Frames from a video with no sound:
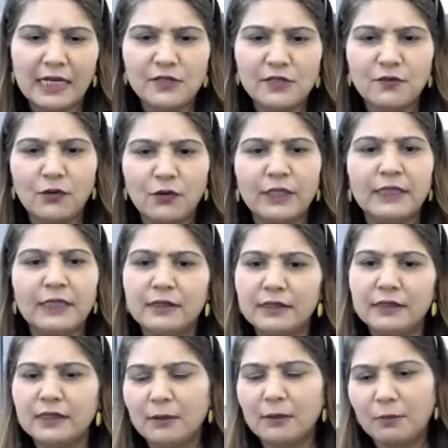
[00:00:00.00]
for
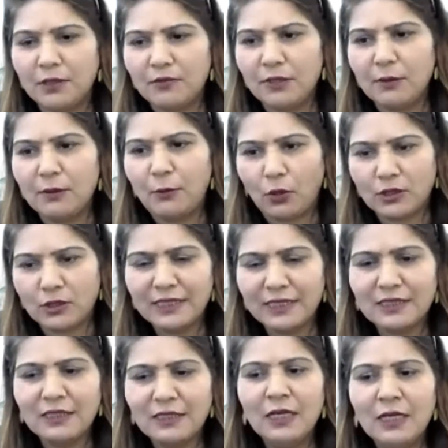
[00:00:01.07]
Interdisciplinary
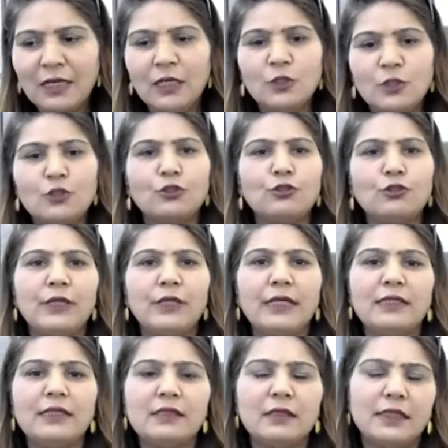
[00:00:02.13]
Project. So
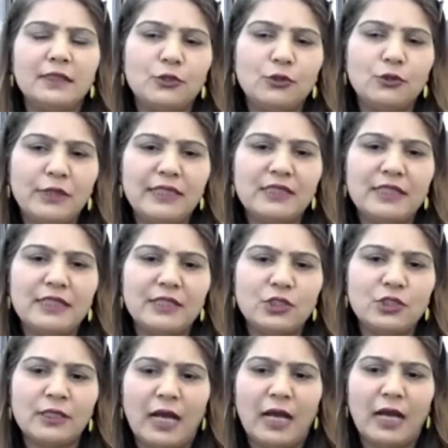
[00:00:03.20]
today, in today's,
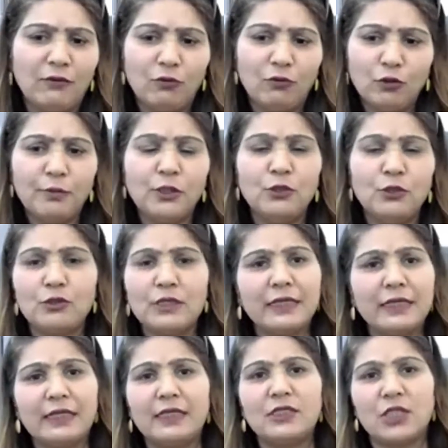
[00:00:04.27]
I won't be using
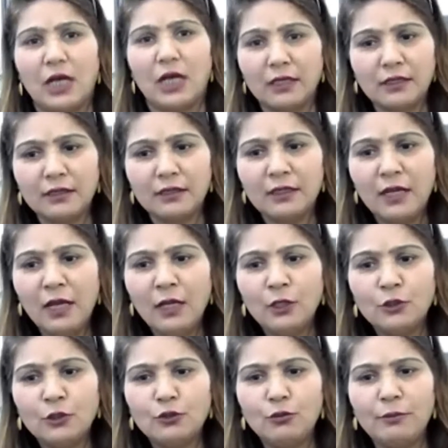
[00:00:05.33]
any jargon
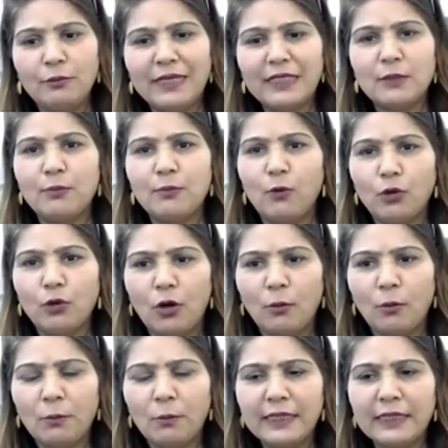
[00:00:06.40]
to make it more
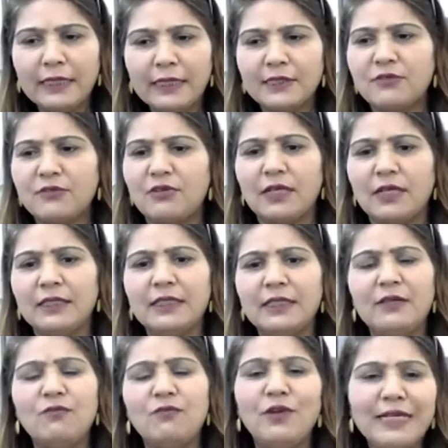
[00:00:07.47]
complicated. Rather, in
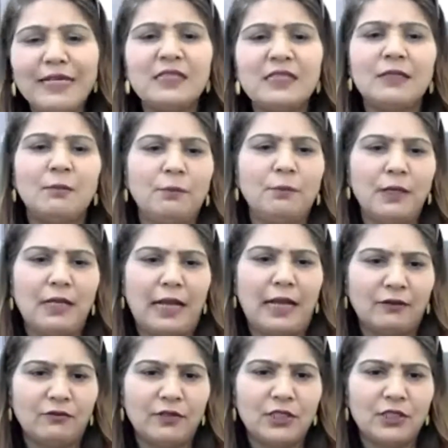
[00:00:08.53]
a very simple
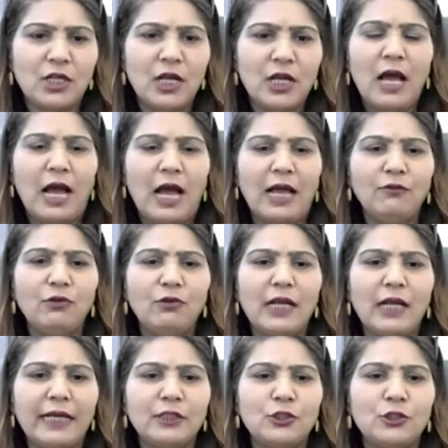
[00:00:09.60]
language, I would
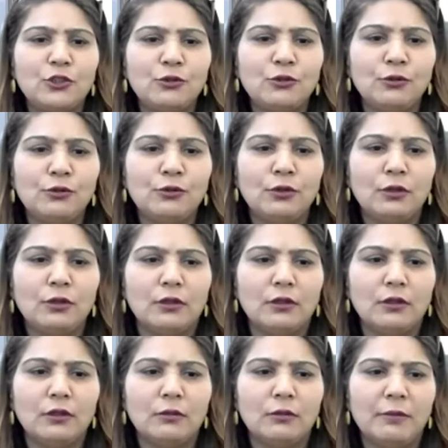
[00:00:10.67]
like
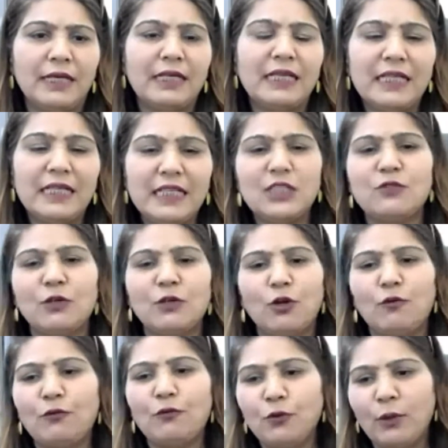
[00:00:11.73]
to make one
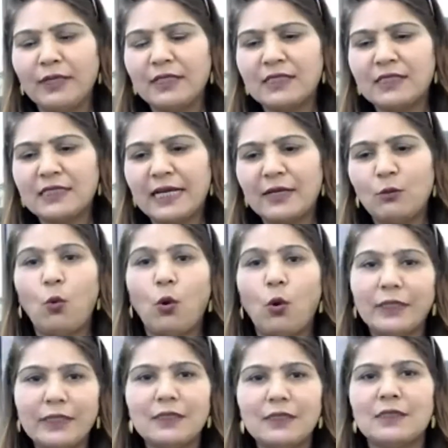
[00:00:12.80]
of you understand
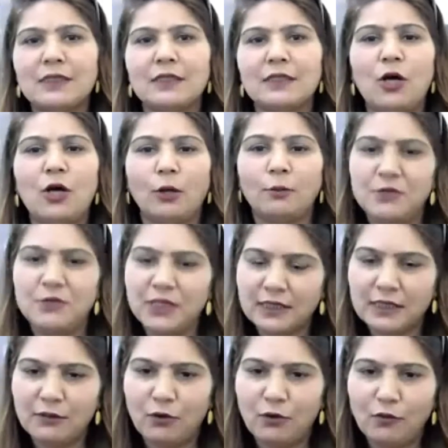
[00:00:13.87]
what is the
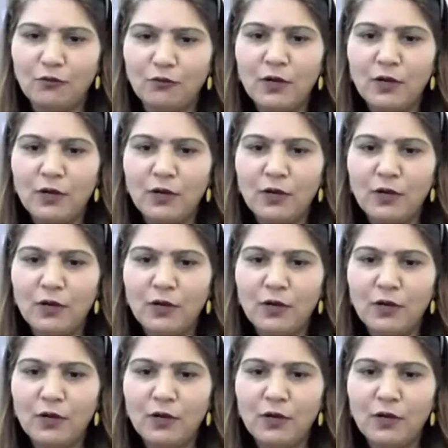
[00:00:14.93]
objective of